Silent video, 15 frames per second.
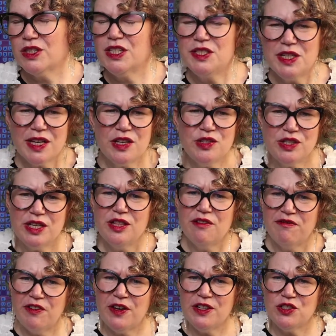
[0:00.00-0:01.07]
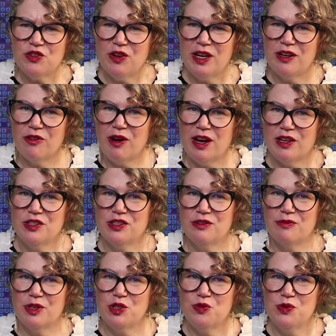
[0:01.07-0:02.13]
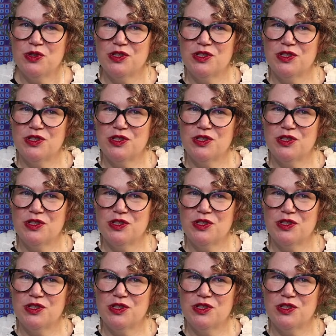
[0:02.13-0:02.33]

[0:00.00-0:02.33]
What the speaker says: Did Dickens see the first train crash, which was?